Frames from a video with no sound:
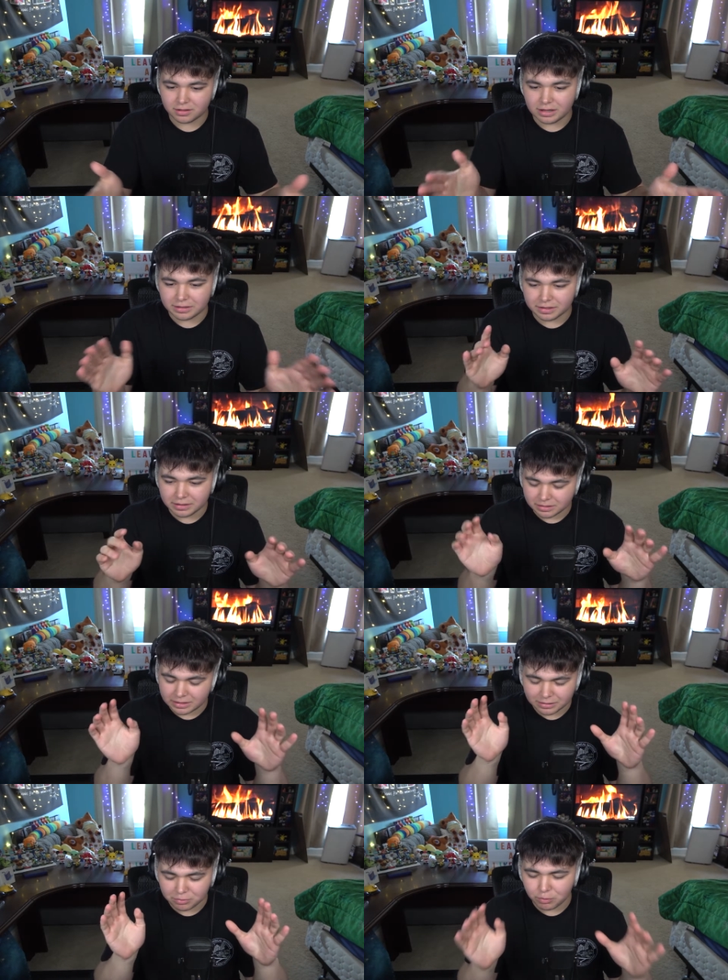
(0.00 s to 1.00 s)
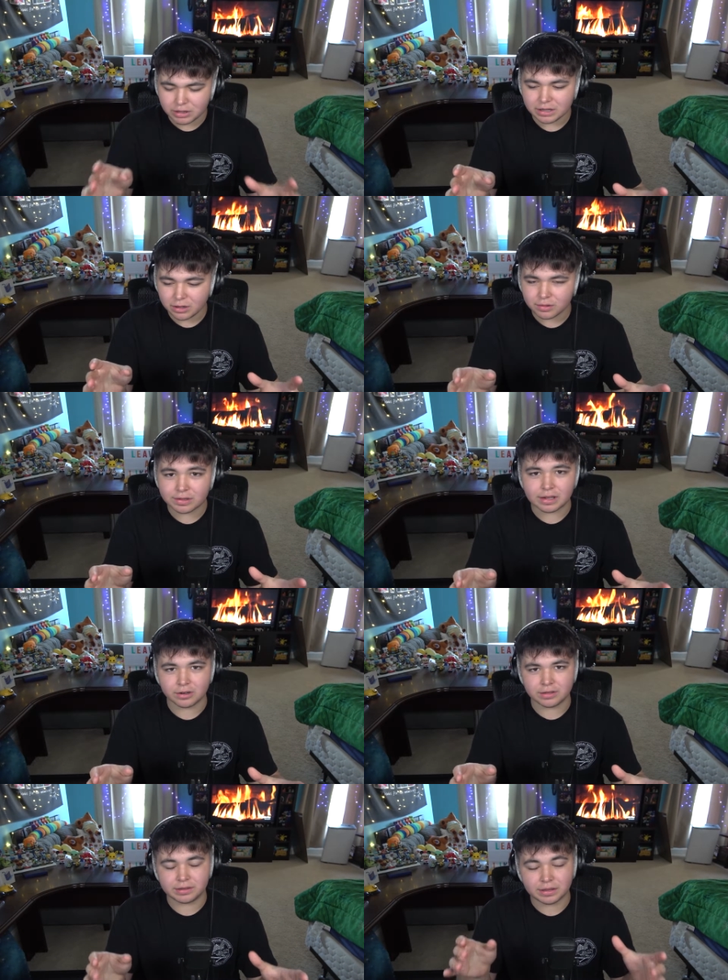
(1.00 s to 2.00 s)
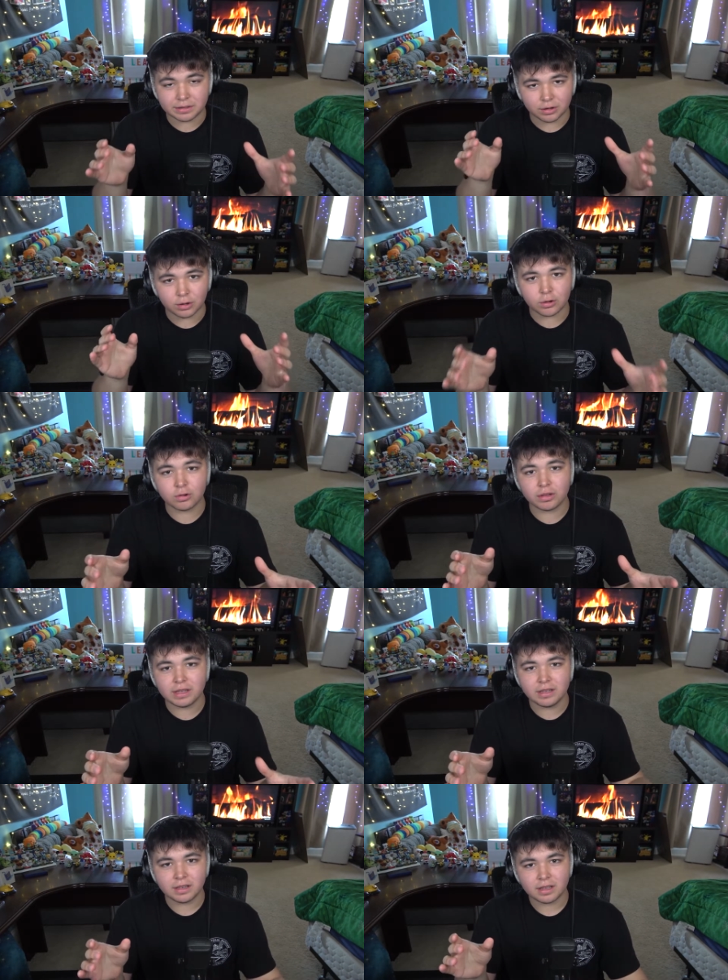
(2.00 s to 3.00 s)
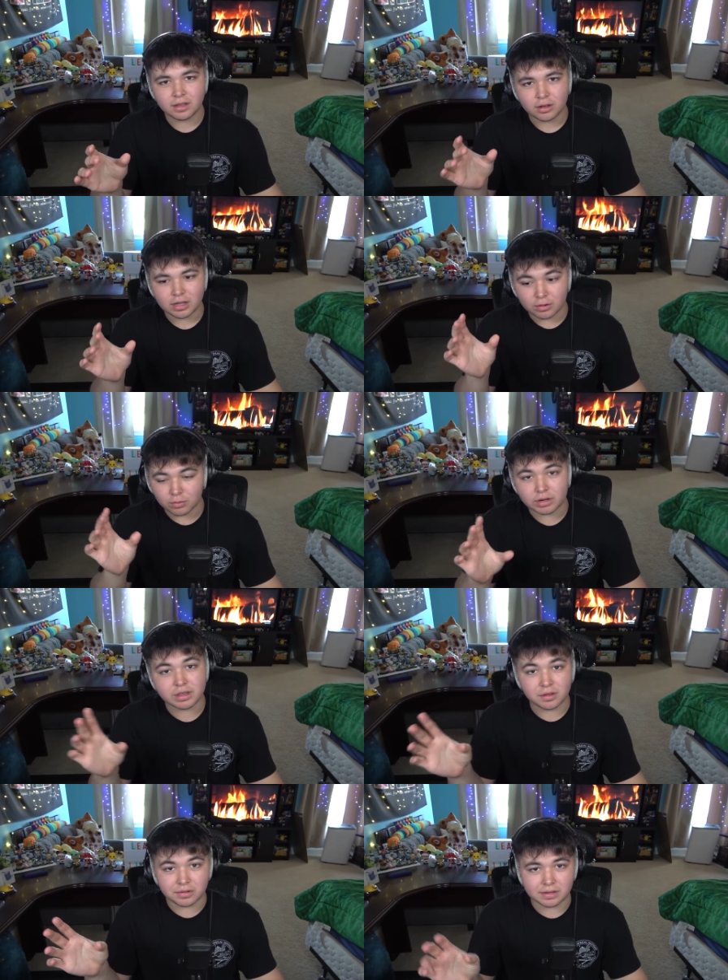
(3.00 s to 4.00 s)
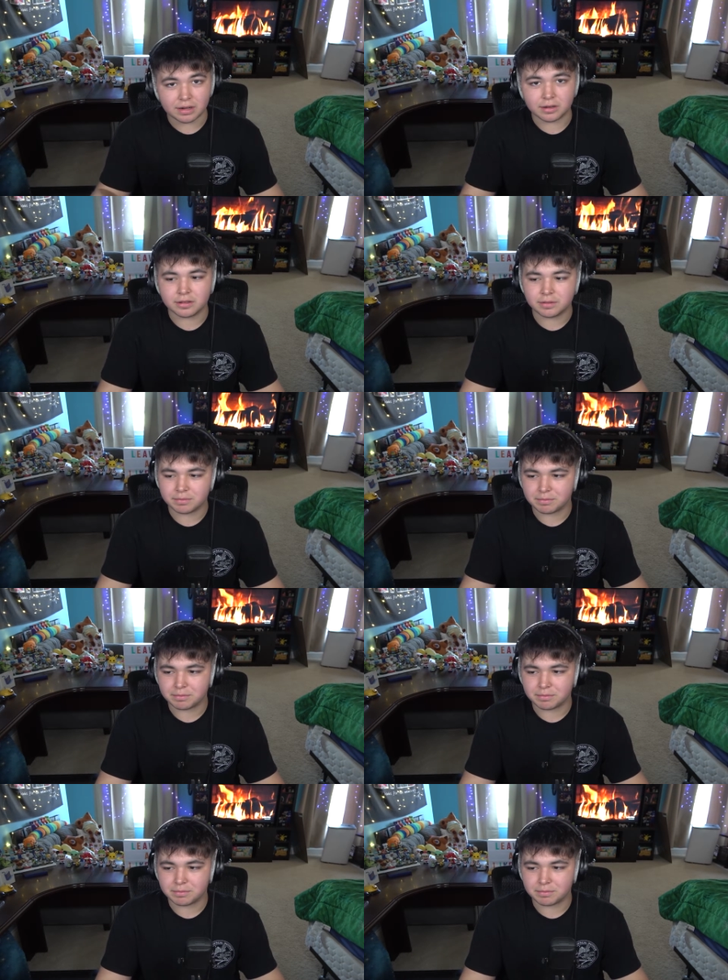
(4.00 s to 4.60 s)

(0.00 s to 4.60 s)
It's one of those years. It's early in one of those years.